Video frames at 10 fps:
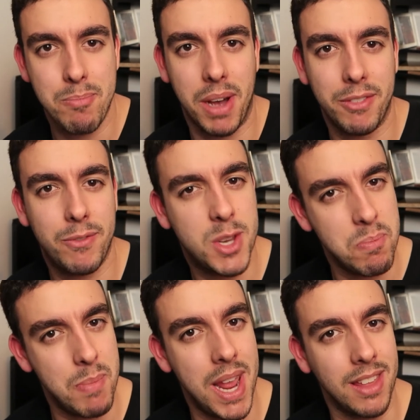but to
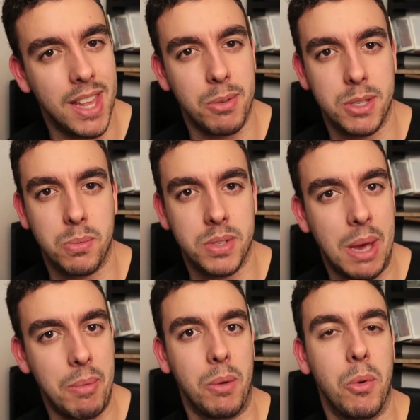me that was
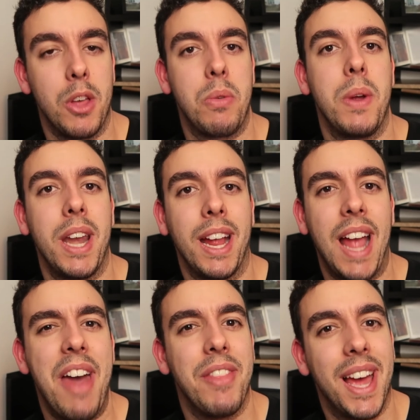something worth
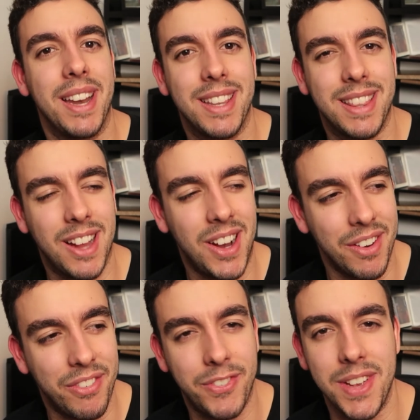winning, and that
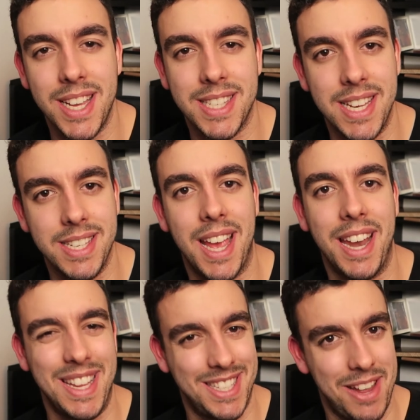kind of fierce
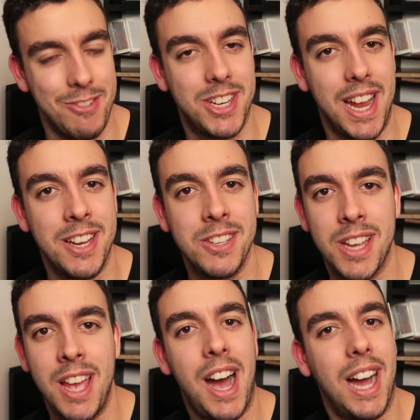intent has never changed.